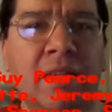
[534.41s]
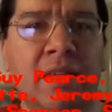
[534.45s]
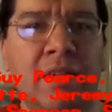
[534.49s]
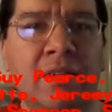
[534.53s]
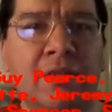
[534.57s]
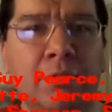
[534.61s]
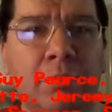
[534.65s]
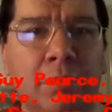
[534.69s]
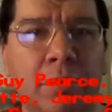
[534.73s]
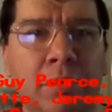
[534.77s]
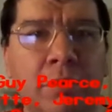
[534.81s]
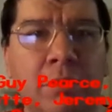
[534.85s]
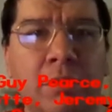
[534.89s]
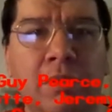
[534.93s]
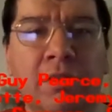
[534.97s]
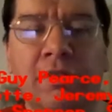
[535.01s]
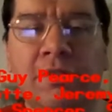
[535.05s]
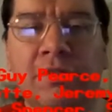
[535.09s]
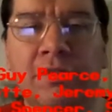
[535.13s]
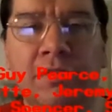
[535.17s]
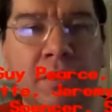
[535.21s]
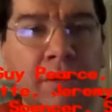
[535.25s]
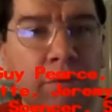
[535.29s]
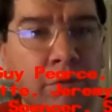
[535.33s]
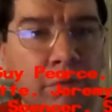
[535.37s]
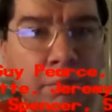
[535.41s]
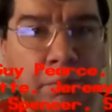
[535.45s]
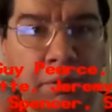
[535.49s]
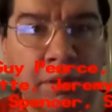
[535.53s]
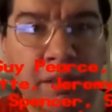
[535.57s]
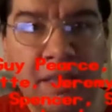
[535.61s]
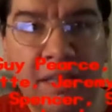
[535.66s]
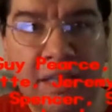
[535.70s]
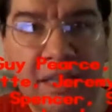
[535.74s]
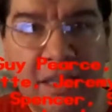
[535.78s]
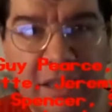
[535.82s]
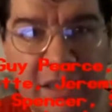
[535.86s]
as well as Never
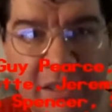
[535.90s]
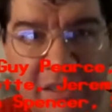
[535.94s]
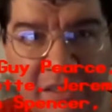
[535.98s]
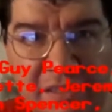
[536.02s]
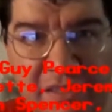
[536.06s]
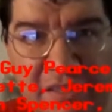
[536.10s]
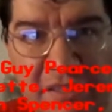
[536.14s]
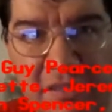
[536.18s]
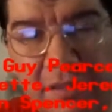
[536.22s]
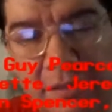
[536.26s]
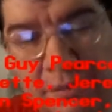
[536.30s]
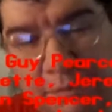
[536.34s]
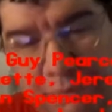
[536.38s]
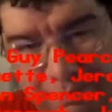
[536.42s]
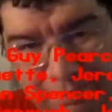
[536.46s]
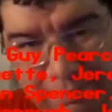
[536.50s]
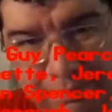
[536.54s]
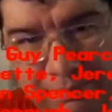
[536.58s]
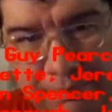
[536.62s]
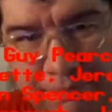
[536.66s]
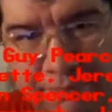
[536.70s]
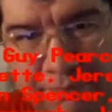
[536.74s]
Been Kissed.